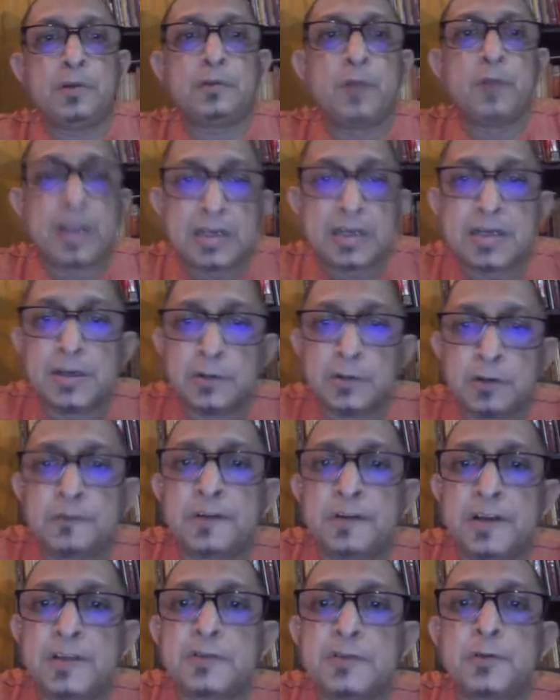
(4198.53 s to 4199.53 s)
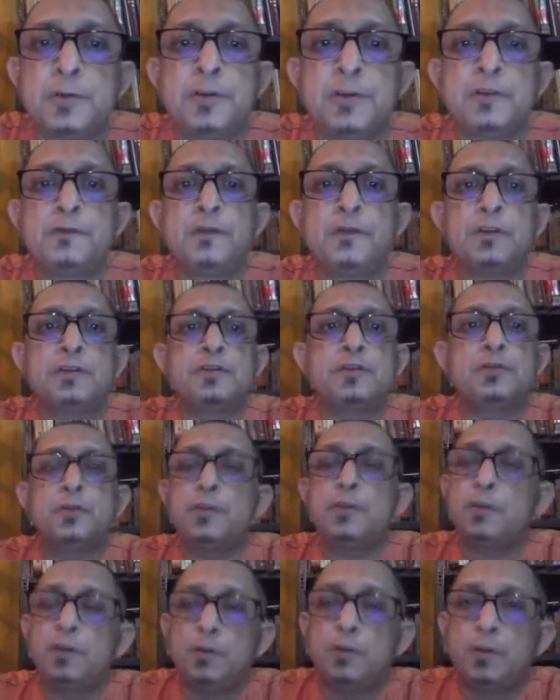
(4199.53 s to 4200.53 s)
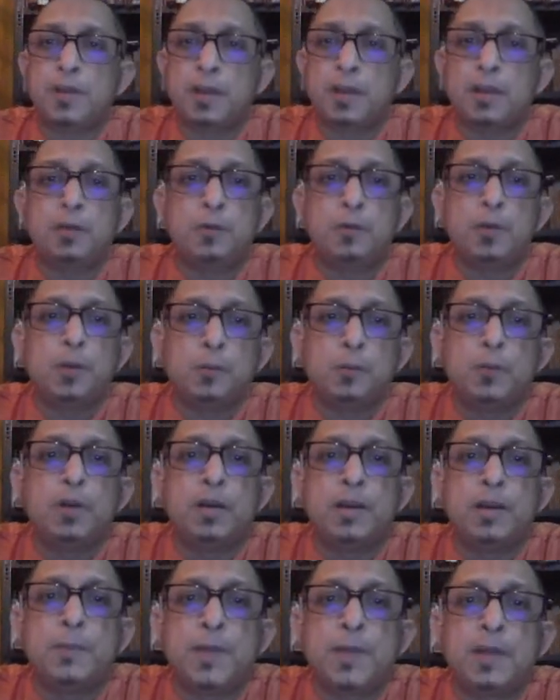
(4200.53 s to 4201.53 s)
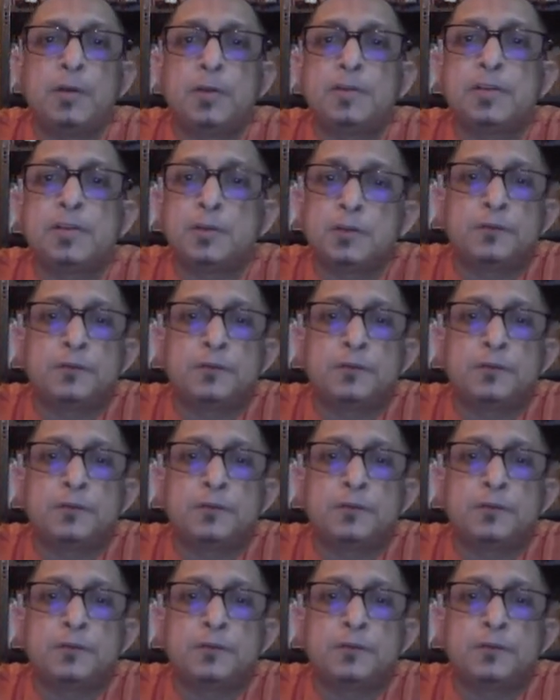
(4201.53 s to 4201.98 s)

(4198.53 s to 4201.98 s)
quick turnover and so on and forth, so you are looking, you will depend on,